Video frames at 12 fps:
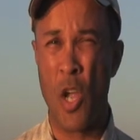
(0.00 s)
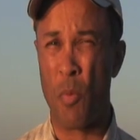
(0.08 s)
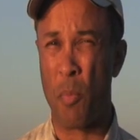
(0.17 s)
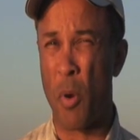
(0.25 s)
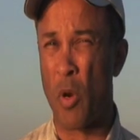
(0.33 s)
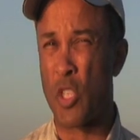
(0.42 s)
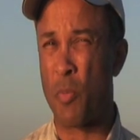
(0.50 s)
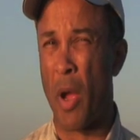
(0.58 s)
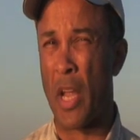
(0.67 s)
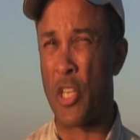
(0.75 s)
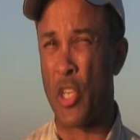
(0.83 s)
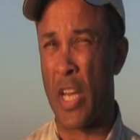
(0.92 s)
proposed
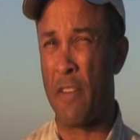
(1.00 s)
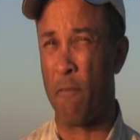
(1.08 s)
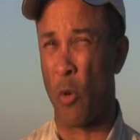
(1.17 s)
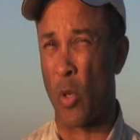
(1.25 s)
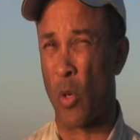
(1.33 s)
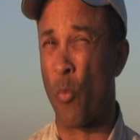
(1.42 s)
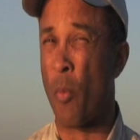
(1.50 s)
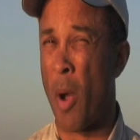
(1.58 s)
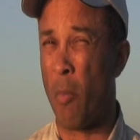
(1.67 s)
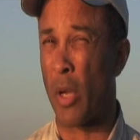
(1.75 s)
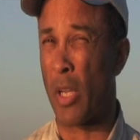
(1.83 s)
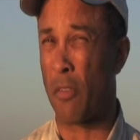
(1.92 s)
by Gene Fuller,
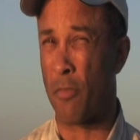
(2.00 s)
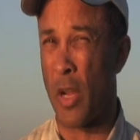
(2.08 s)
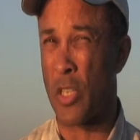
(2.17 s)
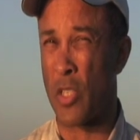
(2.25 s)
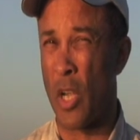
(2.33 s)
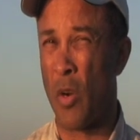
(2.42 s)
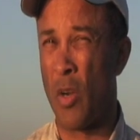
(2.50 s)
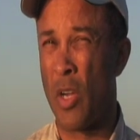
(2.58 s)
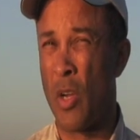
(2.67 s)
Republican of Fresno,